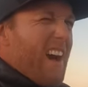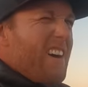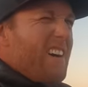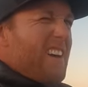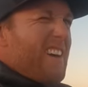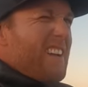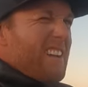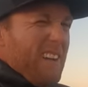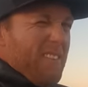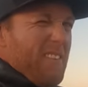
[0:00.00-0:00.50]

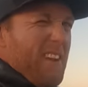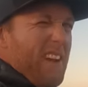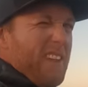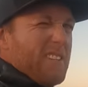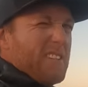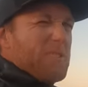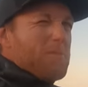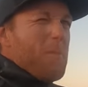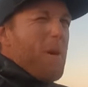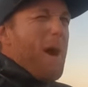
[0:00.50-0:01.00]
I'm
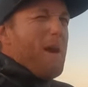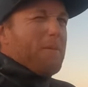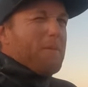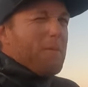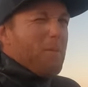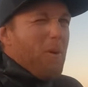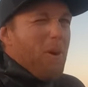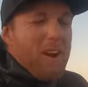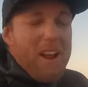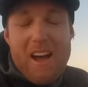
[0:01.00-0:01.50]
getting sprayed
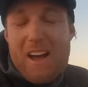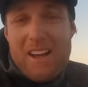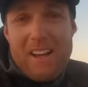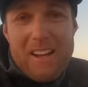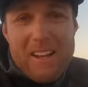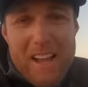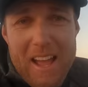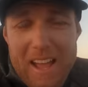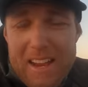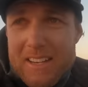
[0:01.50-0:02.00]
with water,
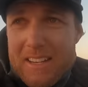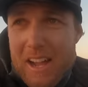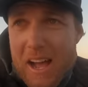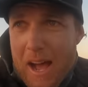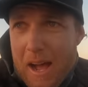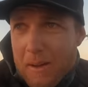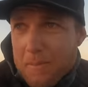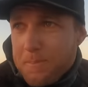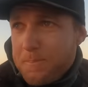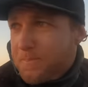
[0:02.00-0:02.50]
and
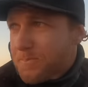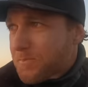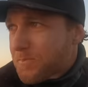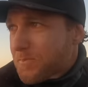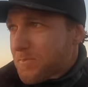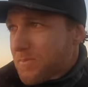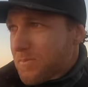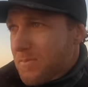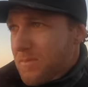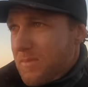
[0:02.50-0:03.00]
um,
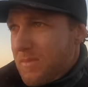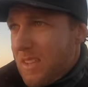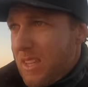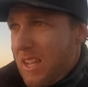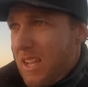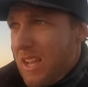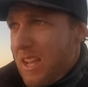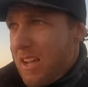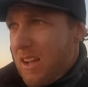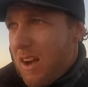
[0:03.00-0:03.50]

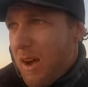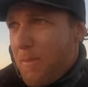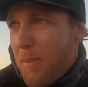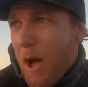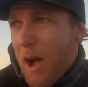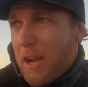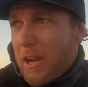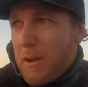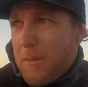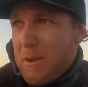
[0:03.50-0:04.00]
I'm
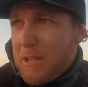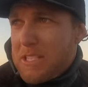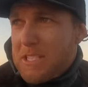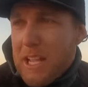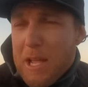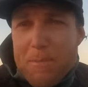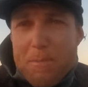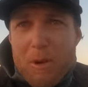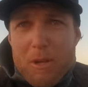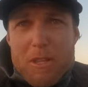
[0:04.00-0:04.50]
not gonna be
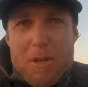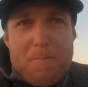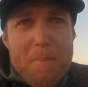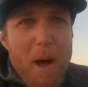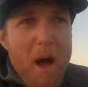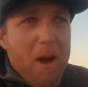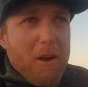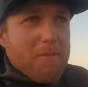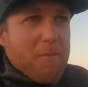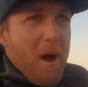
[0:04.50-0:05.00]
sleeping on the
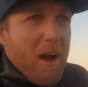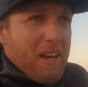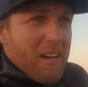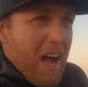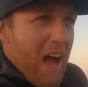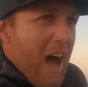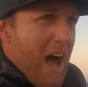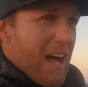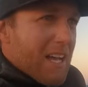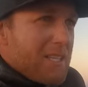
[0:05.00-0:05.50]
boat. My
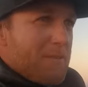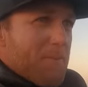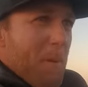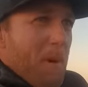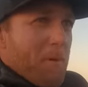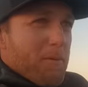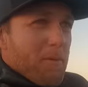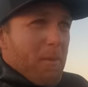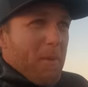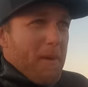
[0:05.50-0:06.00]
car's
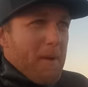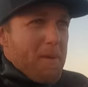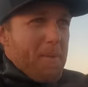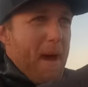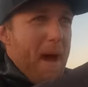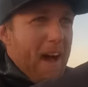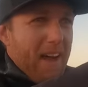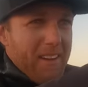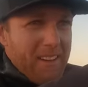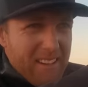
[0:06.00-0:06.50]
probably
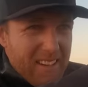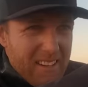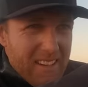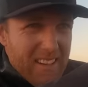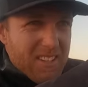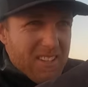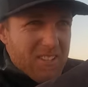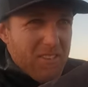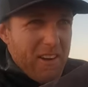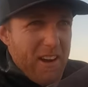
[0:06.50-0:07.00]
about
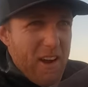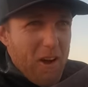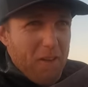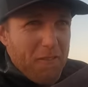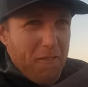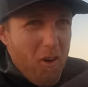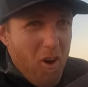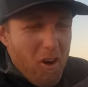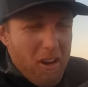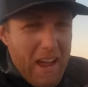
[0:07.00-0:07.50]
three or
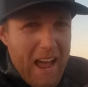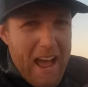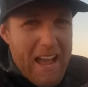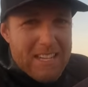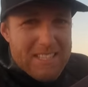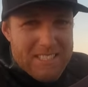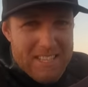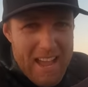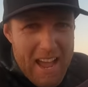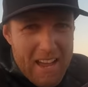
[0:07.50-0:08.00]
four
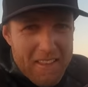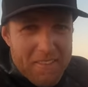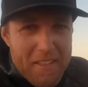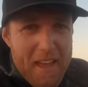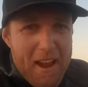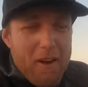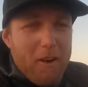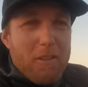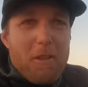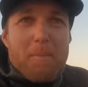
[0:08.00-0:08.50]
Ks down
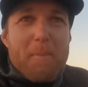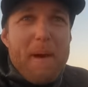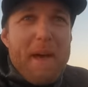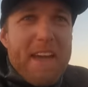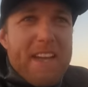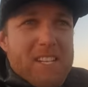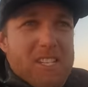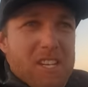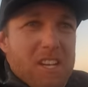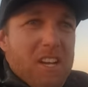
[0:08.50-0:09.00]
there on the
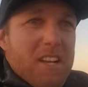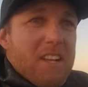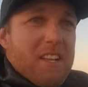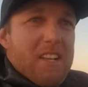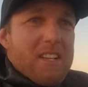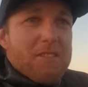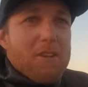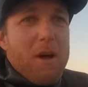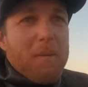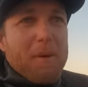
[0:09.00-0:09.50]
beach.
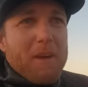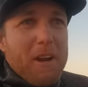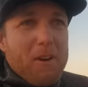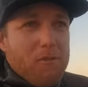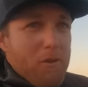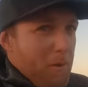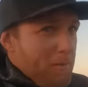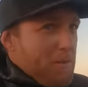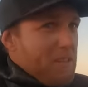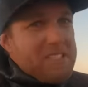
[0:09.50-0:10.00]
So I'm gonna
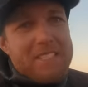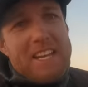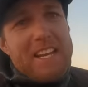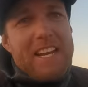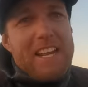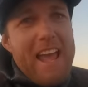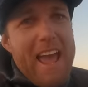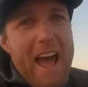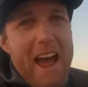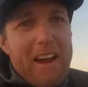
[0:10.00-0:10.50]
rip the
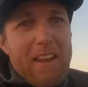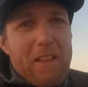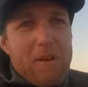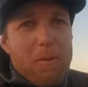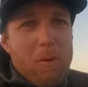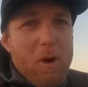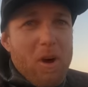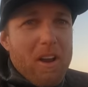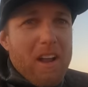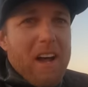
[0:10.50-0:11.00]
tinny out of
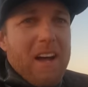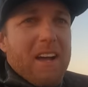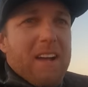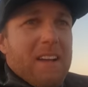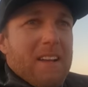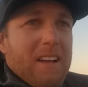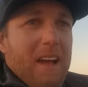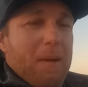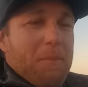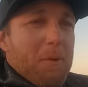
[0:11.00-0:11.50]
the water,
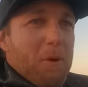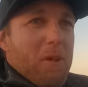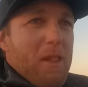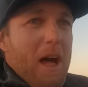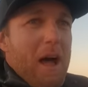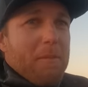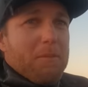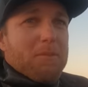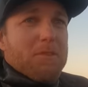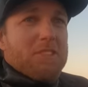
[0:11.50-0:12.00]
and we'll,
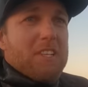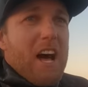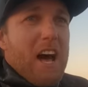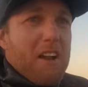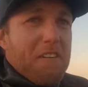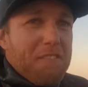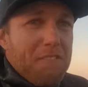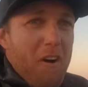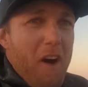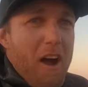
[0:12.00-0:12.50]
um, we'll
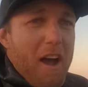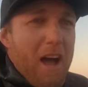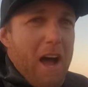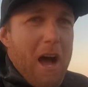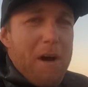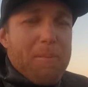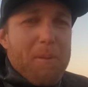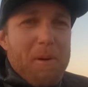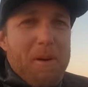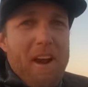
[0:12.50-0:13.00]
start a fire
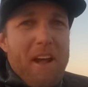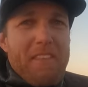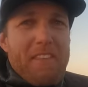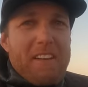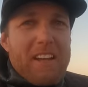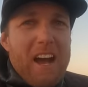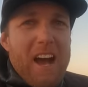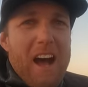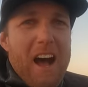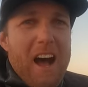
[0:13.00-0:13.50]
up around
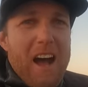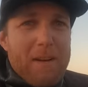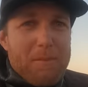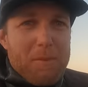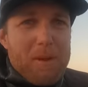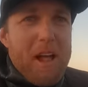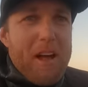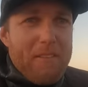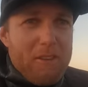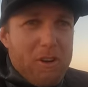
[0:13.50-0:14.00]
the car,
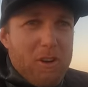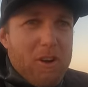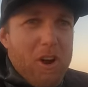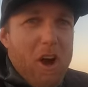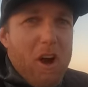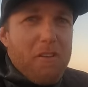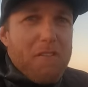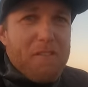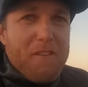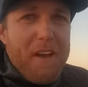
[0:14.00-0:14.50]
and we'll have a good
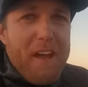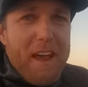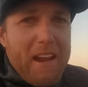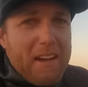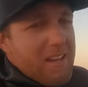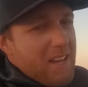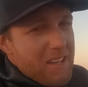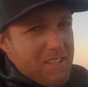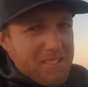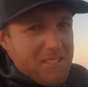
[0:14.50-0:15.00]
old
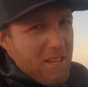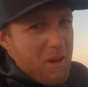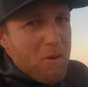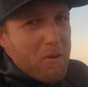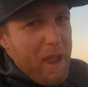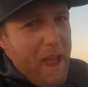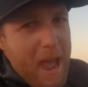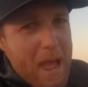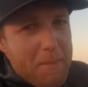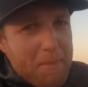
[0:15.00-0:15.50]
feed. Still
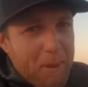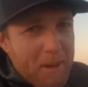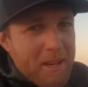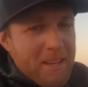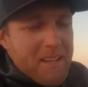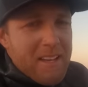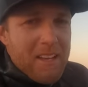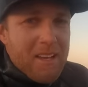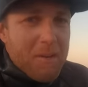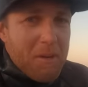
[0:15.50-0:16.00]

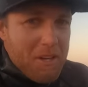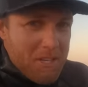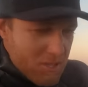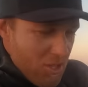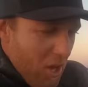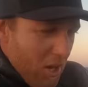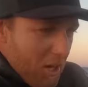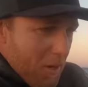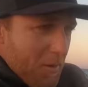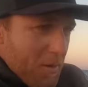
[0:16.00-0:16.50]
camping, but it's
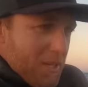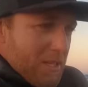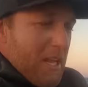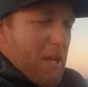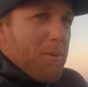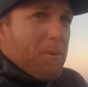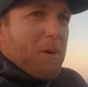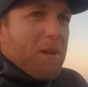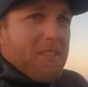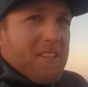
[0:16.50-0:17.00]
not gonna be
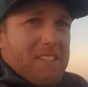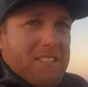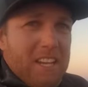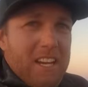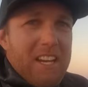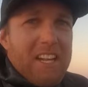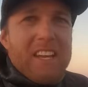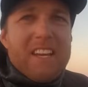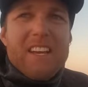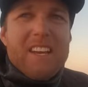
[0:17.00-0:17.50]
sleeping in the
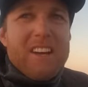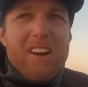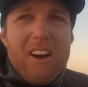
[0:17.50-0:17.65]
tinny.